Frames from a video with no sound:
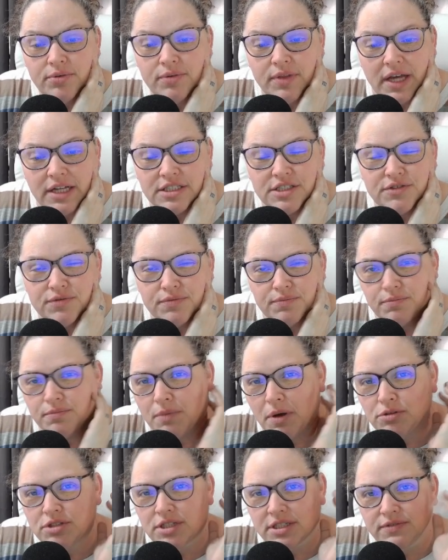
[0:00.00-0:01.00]
That's
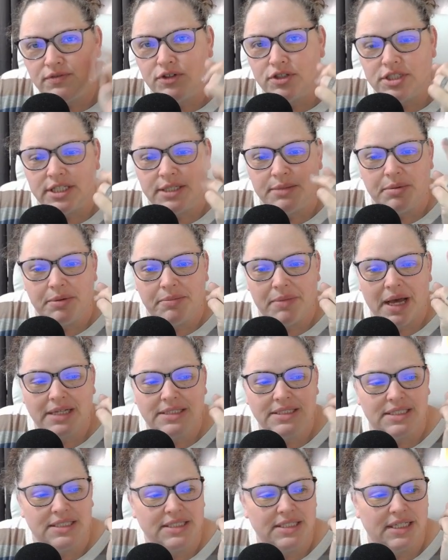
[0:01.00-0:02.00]
mostly for sleeping
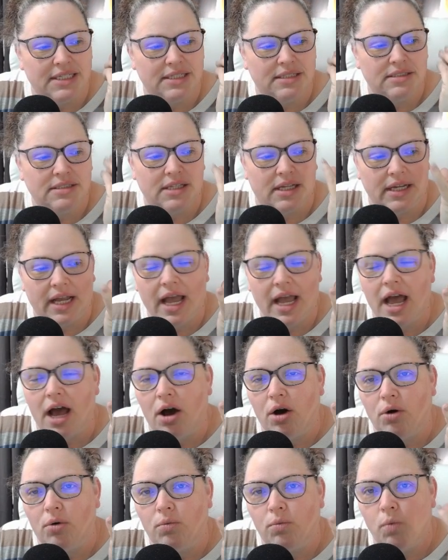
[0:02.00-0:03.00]
bags and tents. Like
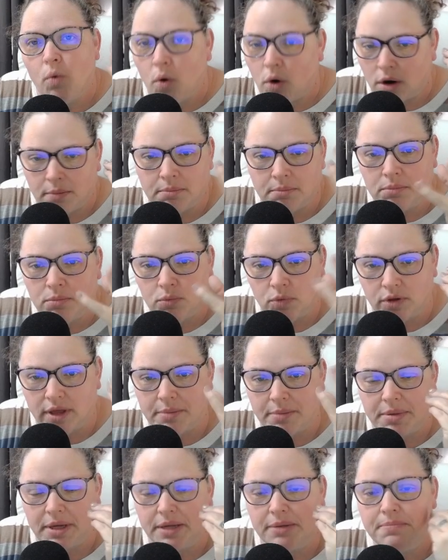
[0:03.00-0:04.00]
how warm will they
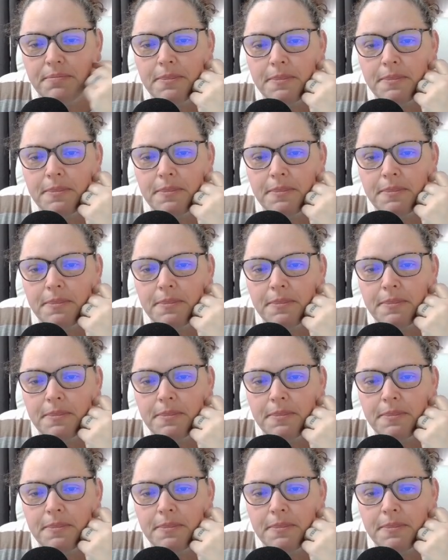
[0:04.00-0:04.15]
be?